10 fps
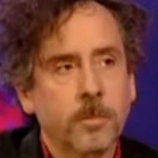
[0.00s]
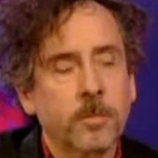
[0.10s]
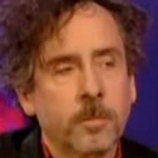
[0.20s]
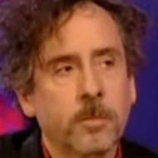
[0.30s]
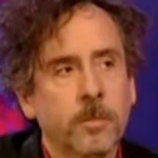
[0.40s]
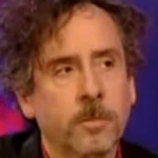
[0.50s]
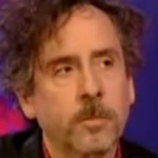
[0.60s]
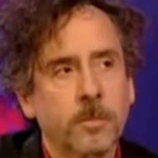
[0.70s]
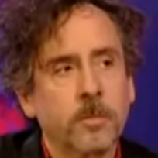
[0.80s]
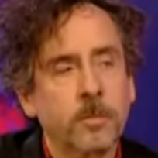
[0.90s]
with their leading actors and
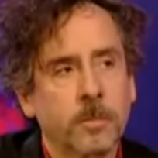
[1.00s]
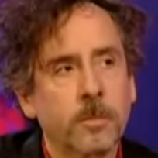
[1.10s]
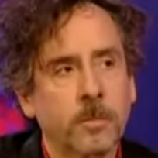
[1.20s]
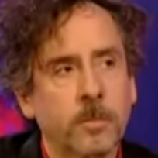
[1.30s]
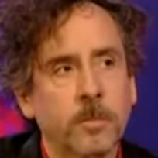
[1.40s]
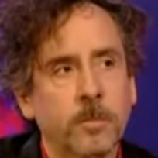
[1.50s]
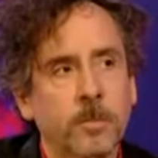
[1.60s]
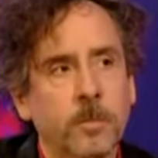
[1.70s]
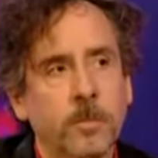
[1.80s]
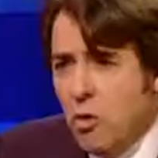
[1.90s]
vice versa.
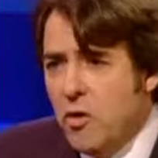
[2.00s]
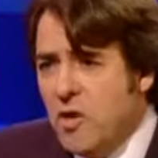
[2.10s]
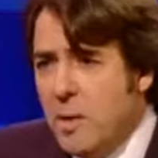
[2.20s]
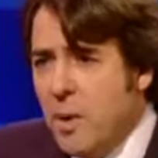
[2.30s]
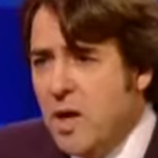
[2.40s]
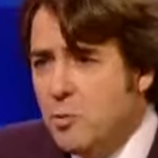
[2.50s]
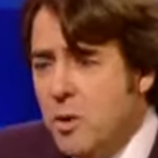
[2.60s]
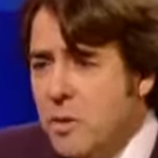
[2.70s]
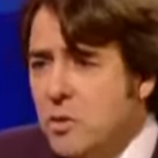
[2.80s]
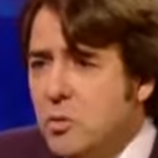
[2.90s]
You're on the same page
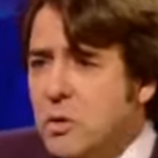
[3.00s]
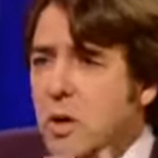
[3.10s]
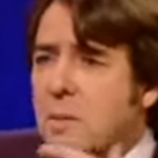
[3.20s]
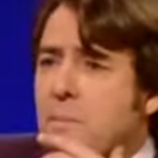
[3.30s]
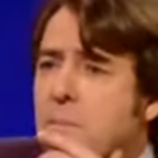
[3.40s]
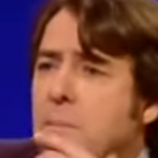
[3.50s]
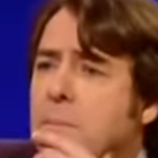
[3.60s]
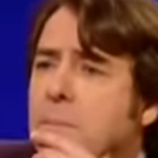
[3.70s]
pretty much all the time?